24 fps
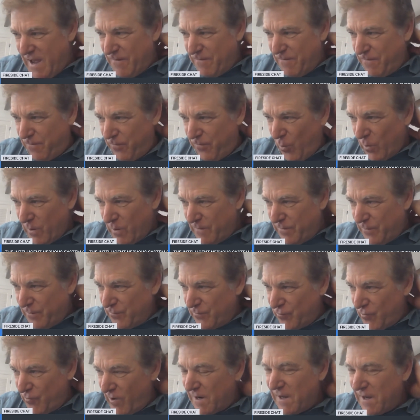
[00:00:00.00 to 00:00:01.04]
have 4
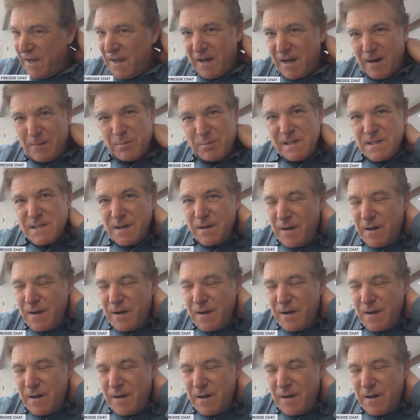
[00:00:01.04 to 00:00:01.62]
different trucking companies,